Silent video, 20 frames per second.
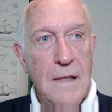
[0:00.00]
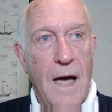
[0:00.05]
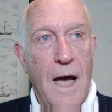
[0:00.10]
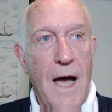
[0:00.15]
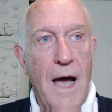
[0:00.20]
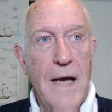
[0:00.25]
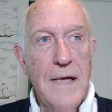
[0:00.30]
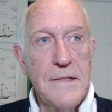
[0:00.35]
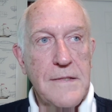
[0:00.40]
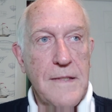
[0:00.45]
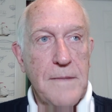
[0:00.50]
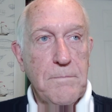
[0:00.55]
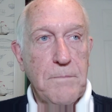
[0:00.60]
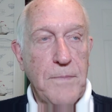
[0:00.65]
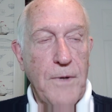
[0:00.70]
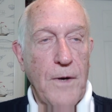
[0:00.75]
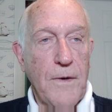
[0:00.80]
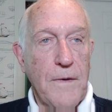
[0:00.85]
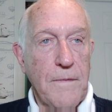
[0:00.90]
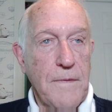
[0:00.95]
Eyes at
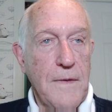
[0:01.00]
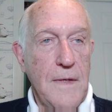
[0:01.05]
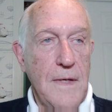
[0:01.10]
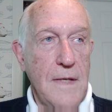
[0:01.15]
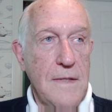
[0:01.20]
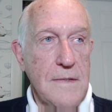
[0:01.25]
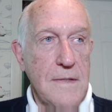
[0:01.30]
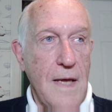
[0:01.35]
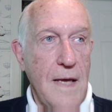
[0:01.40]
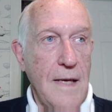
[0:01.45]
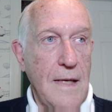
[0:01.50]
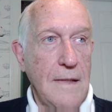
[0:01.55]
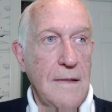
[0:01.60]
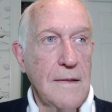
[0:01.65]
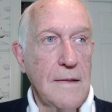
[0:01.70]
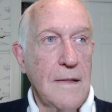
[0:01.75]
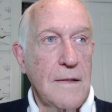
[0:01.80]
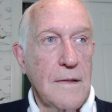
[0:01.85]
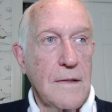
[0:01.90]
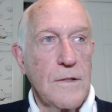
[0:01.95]
birth is a
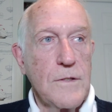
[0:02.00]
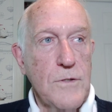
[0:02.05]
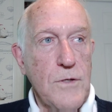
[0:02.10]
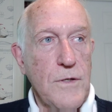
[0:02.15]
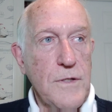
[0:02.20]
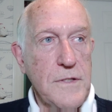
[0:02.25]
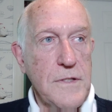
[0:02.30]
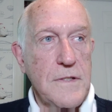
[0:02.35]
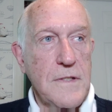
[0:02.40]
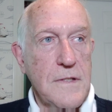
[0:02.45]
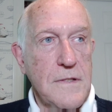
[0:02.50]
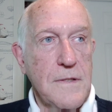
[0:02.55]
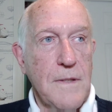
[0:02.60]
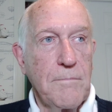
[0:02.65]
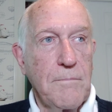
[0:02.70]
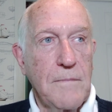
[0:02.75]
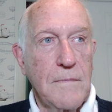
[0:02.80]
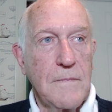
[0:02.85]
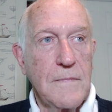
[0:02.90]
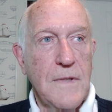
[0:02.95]
control
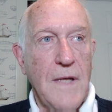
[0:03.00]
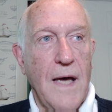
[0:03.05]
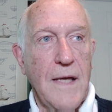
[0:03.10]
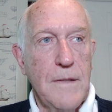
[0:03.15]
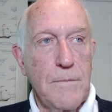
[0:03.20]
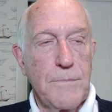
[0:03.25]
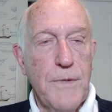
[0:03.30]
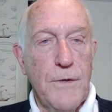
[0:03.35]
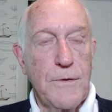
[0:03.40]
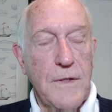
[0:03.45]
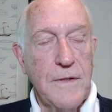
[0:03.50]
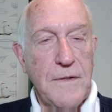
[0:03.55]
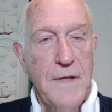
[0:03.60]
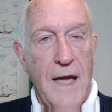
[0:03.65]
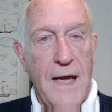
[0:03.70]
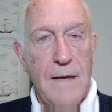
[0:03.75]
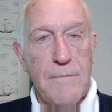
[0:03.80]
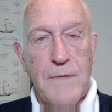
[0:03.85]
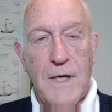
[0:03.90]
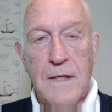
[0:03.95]
system, not a broken
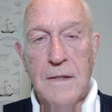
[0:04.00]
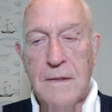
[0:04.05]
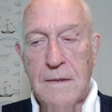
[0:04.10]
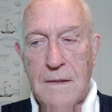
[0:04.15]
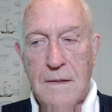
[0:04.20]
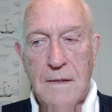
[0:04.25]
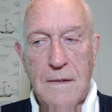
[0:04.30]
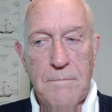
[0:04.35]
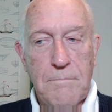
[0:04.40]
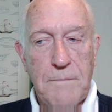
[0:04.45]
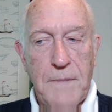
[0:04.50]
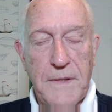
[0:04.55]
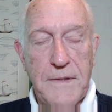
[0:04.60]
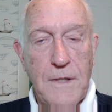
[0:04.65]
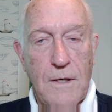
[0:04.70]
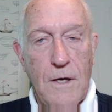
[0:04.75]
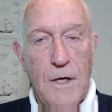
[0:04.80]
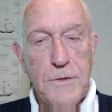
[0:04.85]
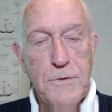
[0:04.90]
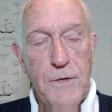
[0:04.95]
camera. But
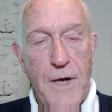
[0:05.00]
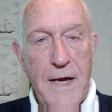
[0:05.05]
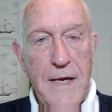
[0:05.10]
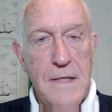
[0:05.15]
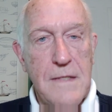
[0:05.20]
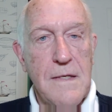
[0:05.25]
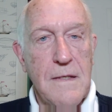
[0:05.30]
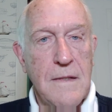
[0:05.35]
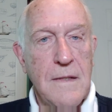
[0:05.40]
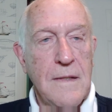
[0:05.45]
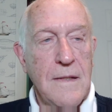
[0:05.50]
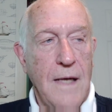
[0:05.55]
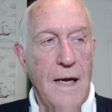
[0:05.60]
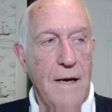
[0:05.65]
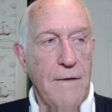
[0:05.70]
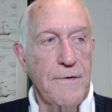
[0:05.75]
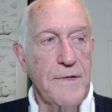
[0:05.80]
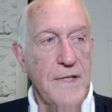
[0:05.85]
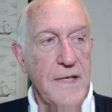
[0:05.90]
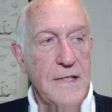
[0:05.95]
they're all trained.
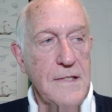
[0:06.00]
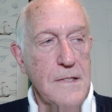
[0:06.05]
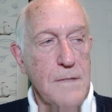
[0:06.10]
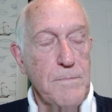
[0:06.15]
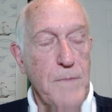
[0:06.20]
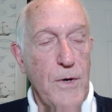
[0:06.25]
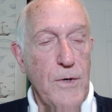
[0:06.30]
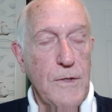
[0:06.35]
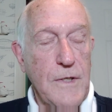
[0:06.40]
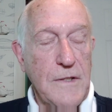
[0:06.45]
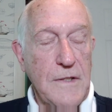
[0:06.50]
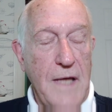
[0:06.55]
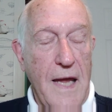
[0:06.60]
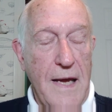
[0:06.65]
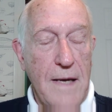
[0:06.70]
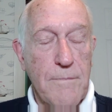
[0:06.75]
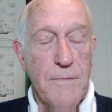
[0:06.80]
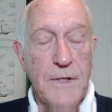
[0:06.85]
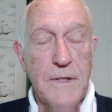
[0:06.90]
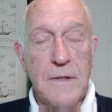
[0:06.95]
Everything is a broken
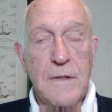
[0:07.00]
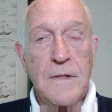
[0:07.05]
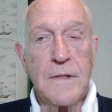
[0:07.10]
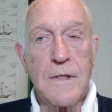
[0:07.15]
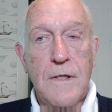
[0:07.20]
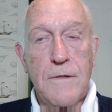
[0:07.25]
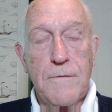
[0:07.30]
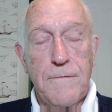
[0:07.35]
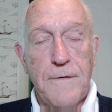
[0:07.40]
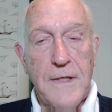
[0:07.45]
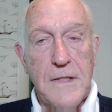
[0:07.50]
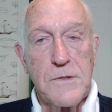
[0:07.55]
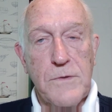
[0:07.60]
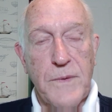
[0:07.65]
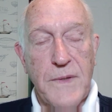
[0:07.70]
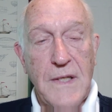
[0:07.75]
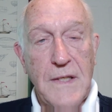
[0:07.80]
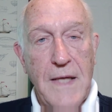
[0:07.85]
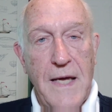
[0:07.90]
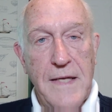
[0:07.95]
camera you fix
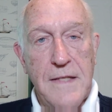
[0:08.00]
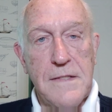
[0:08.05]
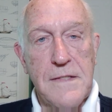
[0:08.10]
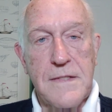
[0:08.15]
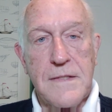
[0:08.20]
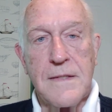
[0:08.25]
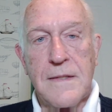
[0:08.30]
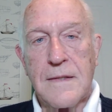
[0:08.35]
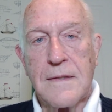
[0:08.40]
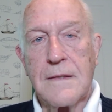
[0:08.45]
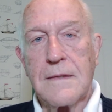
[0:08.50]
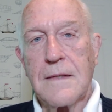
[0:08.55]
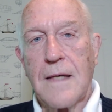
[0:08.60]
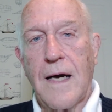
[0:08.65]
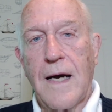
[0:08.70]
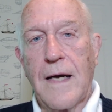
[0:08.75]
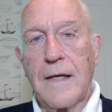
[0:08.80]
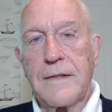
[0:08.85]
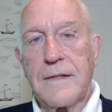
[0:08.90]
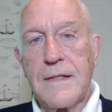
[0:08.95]
with a lens.
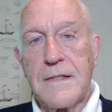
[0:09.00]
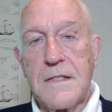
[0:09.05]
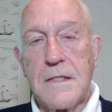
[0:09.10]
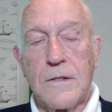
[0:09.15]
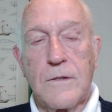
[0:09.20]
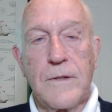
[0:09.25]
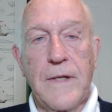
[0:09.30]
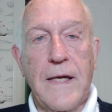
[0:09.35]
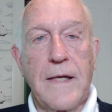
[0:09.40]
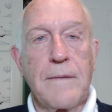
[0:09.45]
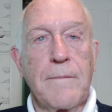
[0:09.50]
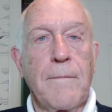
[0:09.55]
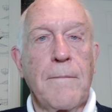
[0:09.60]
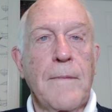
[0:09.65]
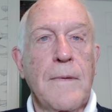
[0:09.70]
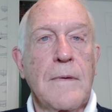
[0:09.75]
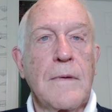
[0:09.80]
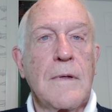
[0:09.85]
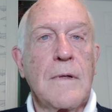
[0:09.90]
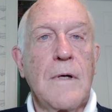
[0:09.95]
I disagree.
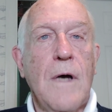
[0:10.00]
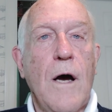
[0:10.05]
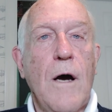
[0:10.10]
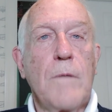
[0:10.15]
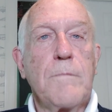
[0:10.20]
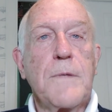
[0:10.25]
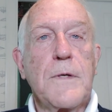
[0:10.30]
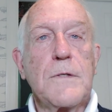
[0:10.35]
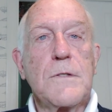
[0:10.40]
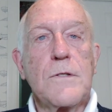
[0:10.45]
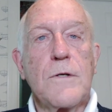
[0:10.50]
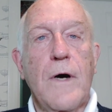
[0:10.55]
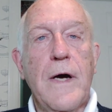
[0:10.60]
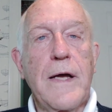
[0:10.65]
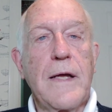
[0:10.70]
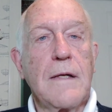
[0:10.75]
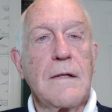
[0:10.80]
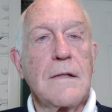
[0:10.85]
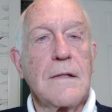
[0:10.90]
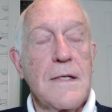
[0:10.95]
Hope you enjoy
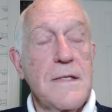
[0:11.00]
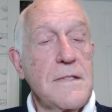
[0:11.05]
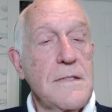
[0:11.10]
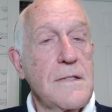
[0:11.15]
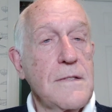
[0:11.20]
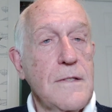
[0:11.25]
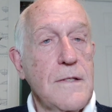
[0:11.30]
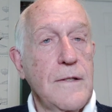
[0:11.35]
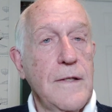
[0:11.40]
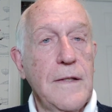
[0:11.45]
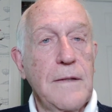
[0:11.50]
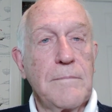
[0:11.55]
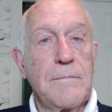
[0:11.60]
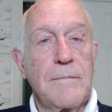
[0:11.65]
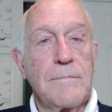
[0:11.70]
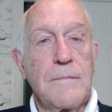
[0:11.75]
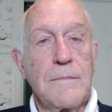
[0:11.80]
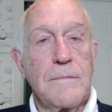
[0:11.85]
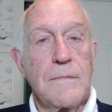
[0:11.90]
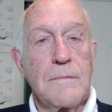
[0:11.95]
it. Listen to it.
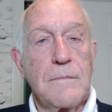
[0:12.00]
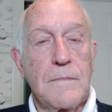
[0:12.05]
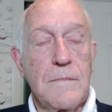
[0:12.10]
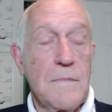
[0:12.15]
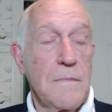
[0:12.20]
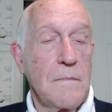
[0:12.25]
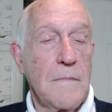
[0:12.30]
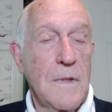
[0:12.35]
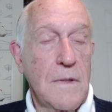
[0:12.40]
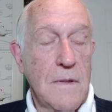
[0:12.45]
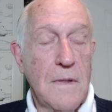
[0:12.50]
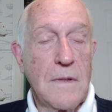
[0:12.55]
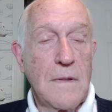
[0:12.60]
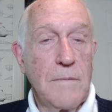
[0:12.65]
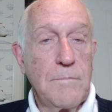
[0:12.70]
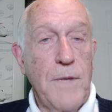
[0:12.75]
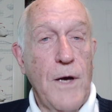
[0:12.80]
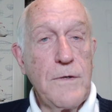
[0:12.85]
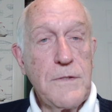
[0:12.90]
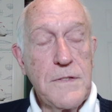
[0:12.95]

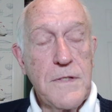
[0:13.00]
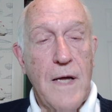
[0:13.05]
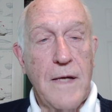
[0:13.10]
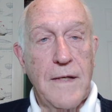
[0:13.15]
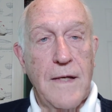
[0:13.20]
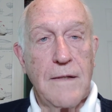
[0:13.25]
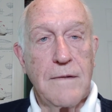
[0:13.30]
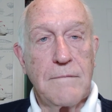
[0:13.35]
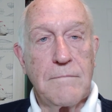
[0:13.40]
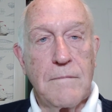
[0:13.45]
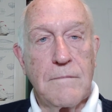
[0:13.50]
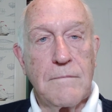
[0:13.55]
Post on it.